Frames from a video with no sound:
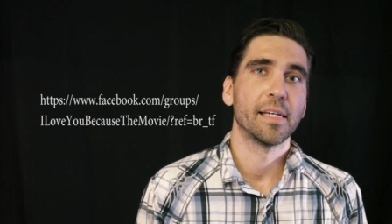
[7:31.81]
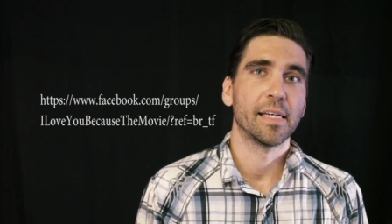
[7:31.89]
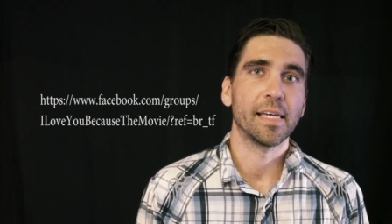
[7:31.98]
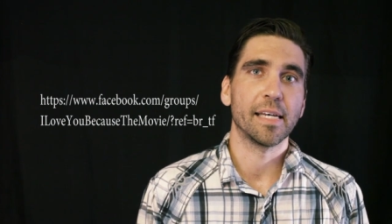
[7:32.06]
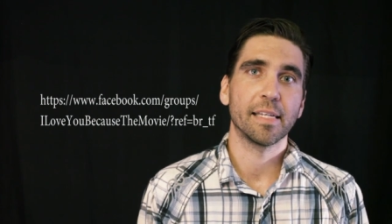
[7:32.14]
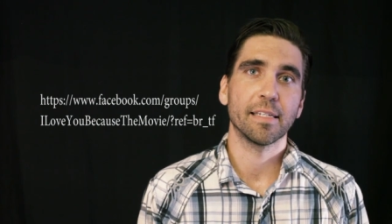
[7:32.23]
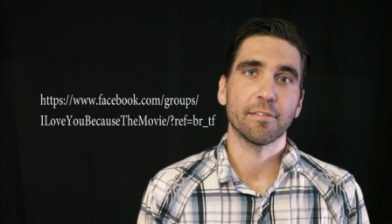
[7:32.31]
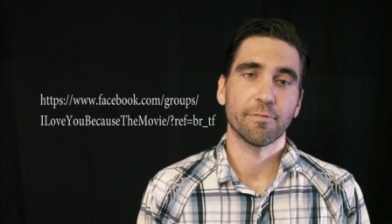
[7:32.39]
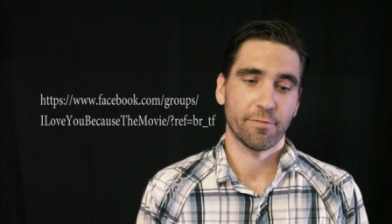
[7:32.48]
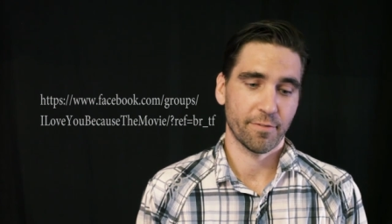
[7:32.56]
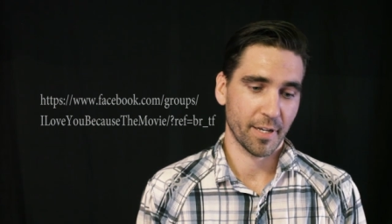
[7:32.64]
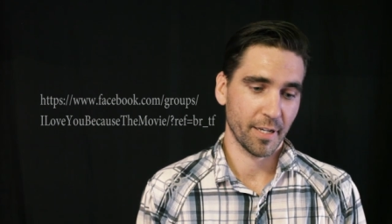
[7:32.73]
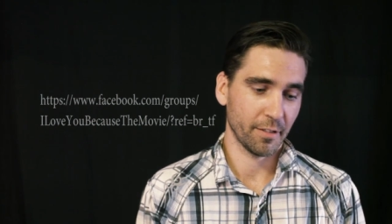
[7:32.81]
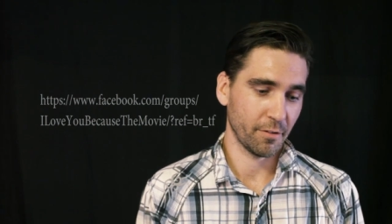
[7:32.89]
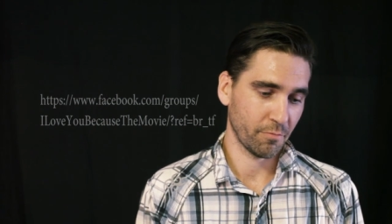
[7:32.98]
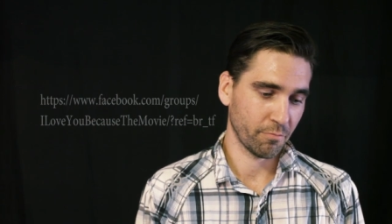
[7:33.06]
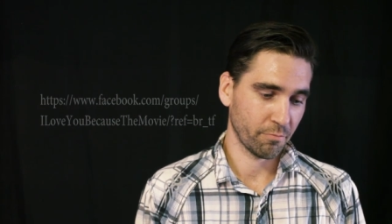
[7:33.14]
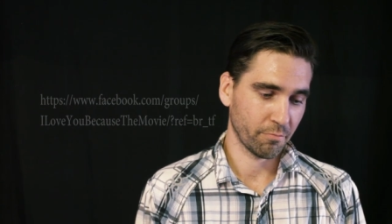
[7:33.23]
And if I
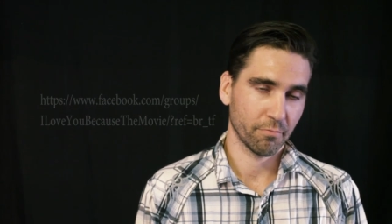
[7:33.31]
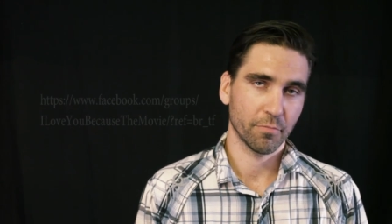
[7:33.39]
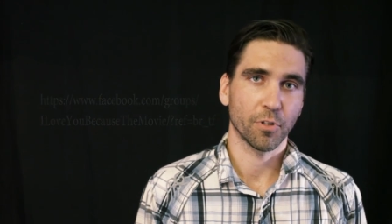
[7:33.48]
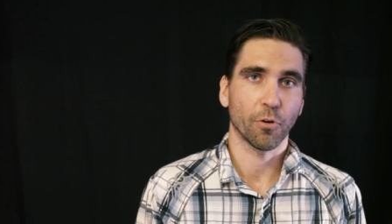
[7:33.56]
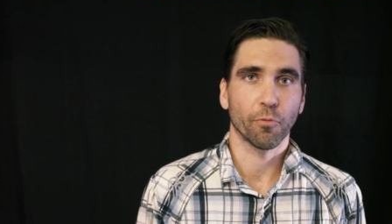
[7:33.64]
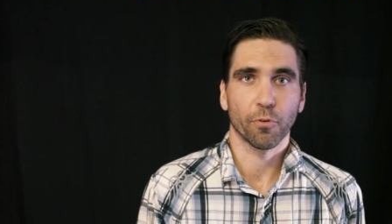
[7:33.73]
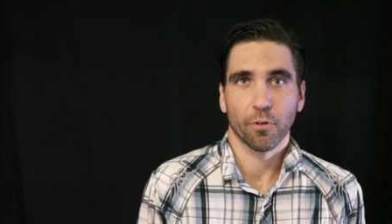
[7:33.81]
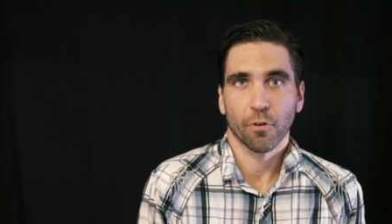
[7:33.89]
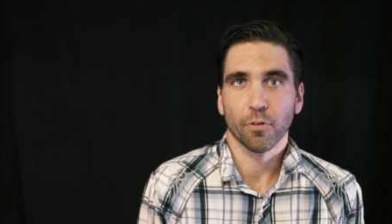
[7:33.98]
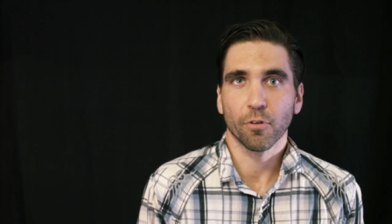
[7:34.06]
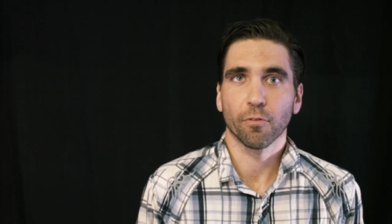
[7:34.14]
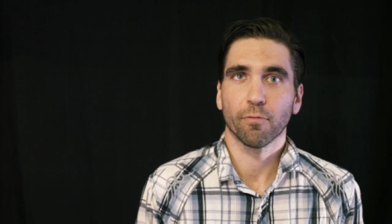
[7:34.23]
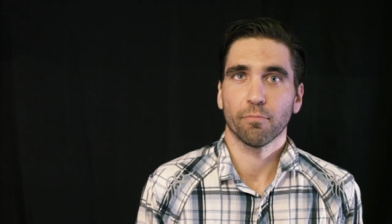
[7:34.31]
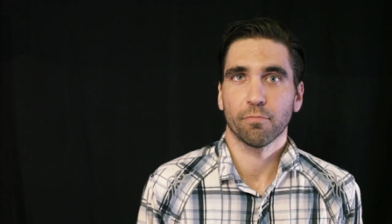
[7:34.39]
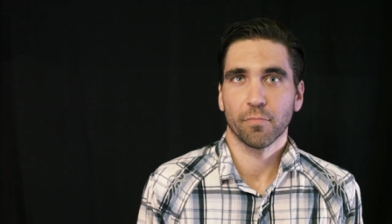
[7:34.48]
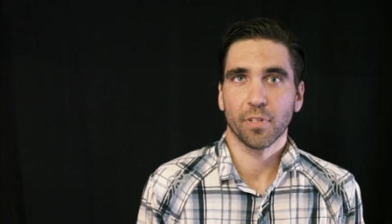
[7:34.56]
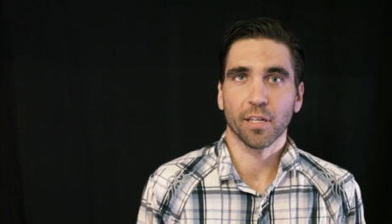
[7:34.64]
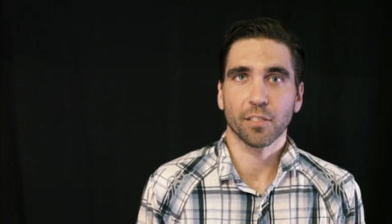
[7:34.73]
don't return your
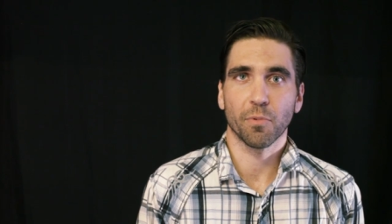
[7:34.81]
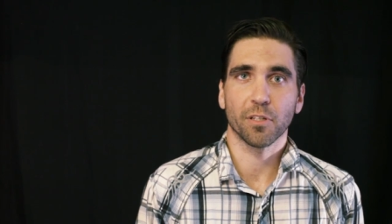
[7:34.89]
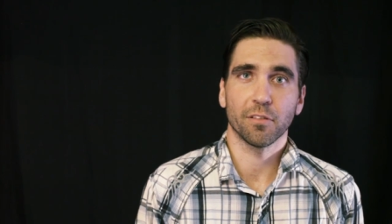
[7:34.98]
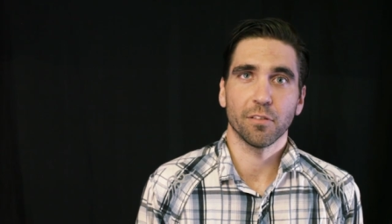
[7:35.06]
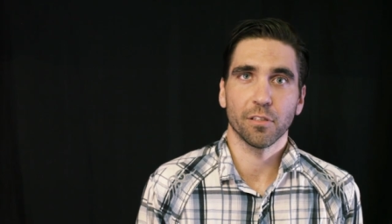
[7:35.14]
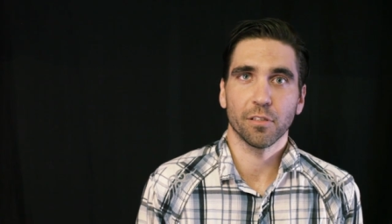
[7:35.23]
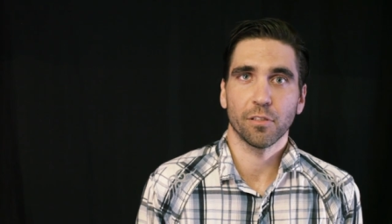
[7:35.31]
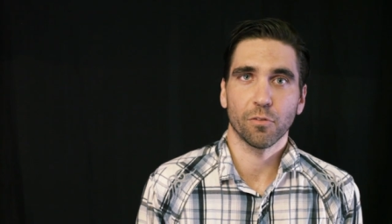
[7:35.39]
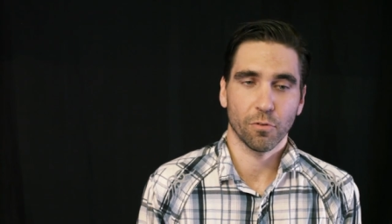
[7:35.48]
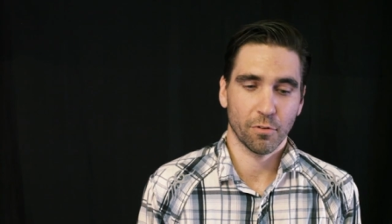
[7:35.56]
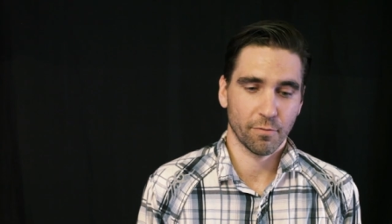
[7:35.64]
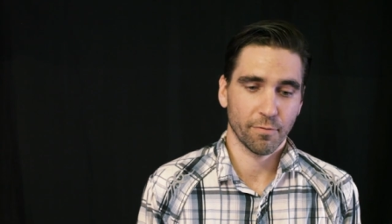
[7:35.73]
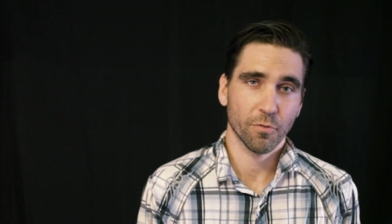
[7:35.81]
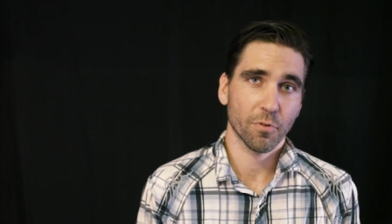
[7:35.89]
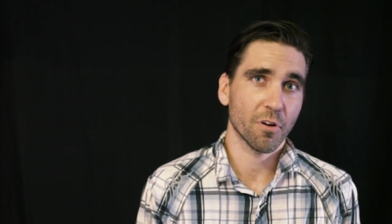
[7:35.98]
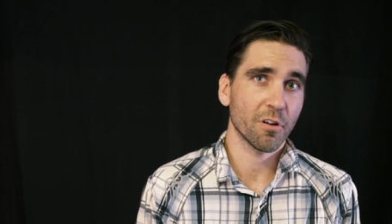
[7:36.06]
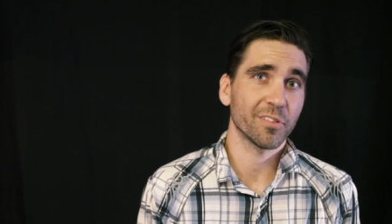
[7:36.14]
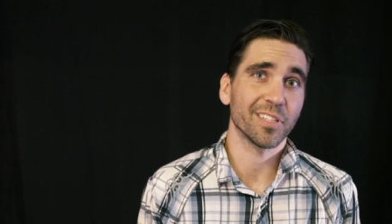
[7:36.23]
text messages or phone
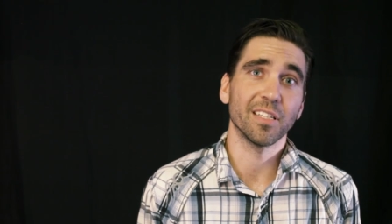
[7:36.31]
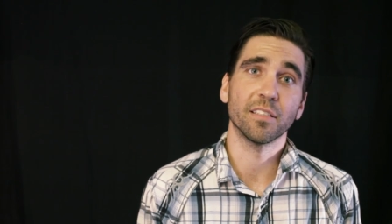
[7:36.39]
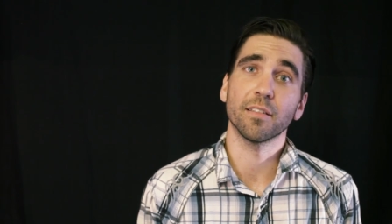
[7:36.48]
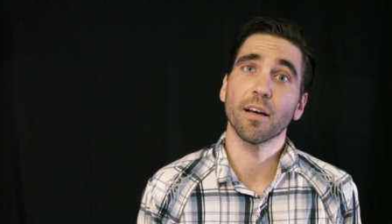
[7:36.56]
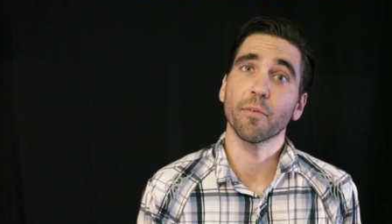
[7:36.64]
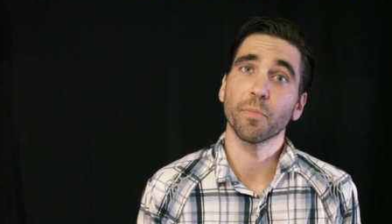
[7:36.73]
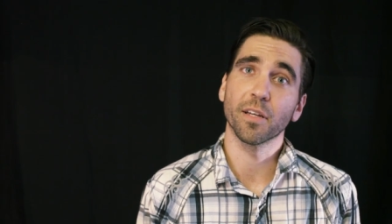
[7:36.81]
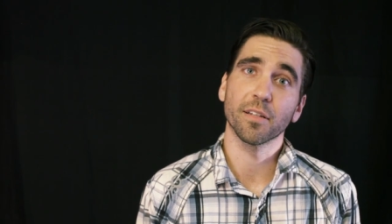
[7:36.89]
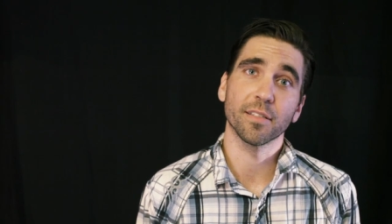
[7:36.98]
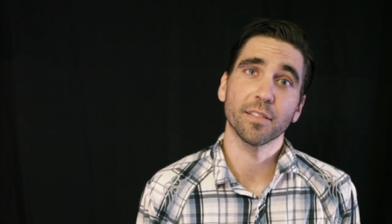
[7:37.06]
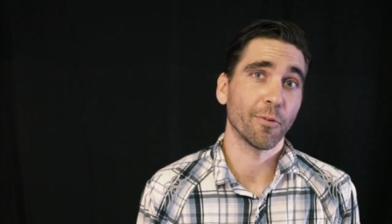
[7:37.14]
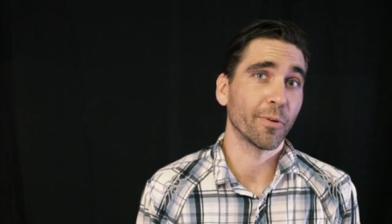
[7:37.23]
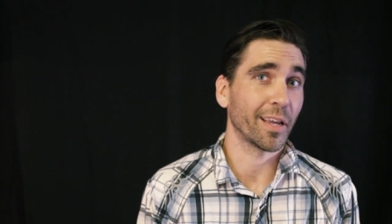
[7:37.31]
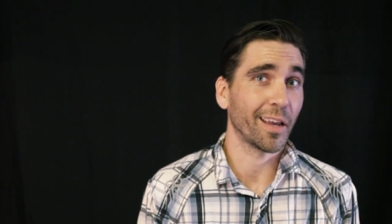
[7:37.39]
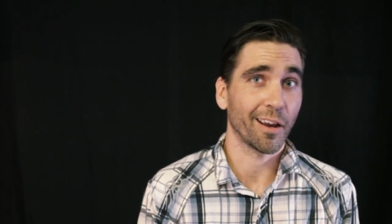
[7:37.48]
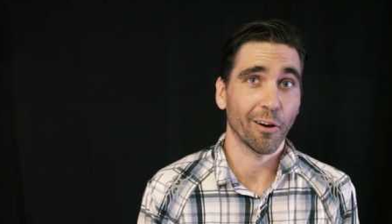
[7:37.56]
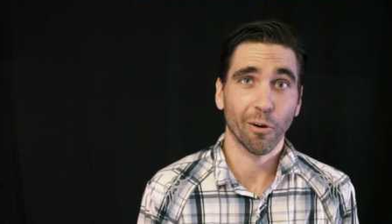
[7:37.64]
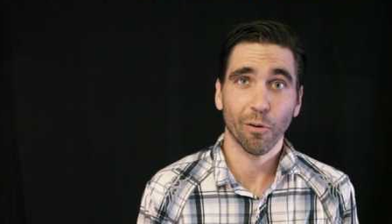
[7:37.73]
calls, it's not because I don't
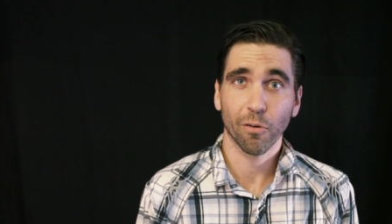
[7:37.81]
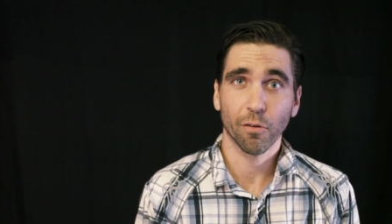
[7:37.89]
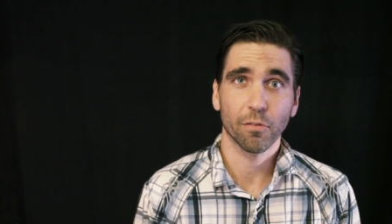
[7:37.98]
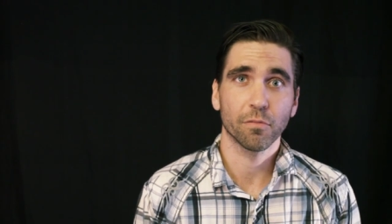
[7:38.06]
care.